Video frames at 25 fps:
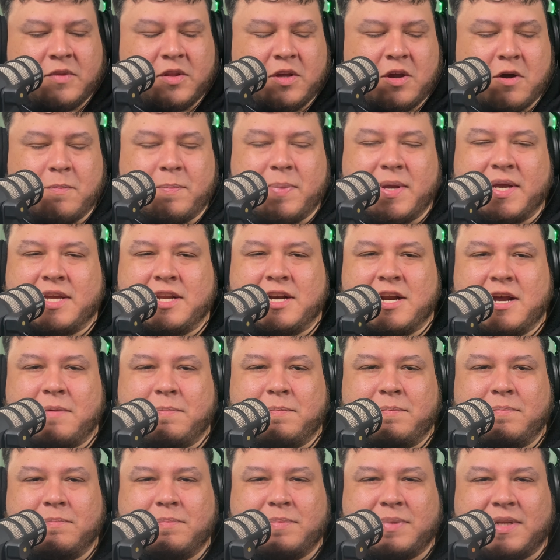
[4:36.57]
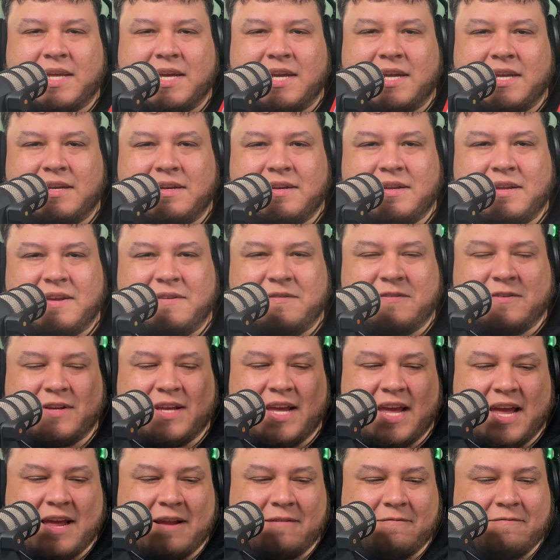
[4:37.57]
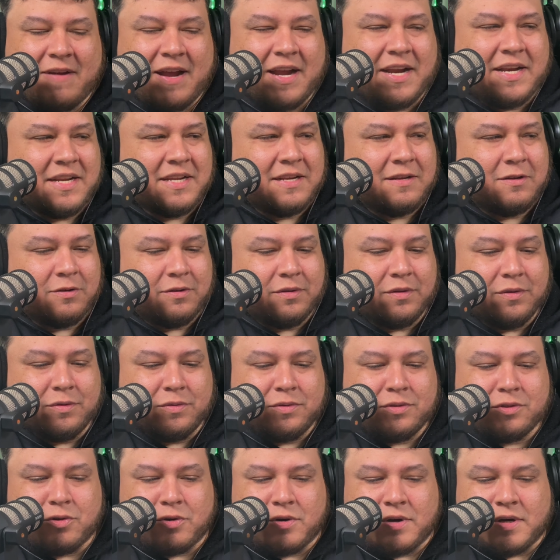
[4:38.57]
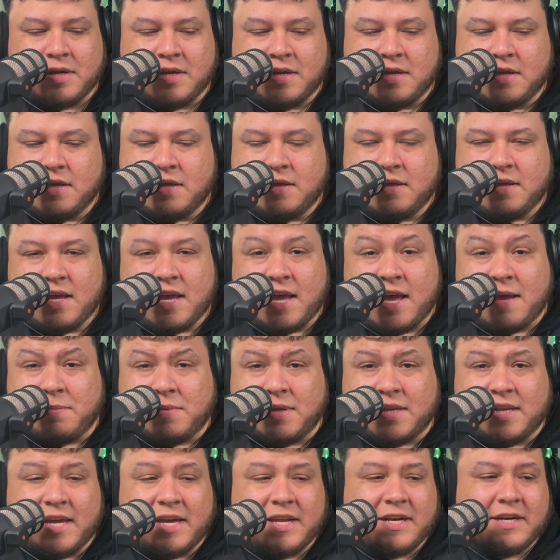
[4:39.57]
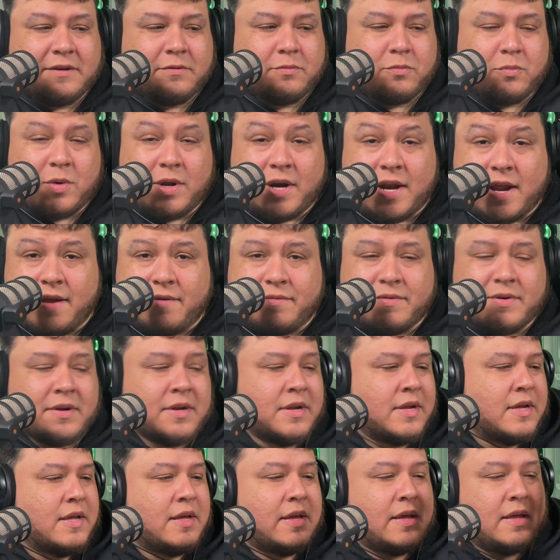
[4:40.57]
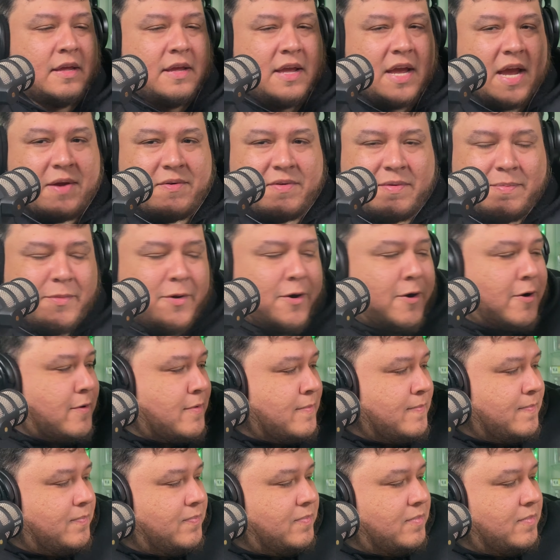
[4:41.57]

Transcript: Go pick it up, play it if you can, find it loose or emulate it, whatever. Heavy Barrel.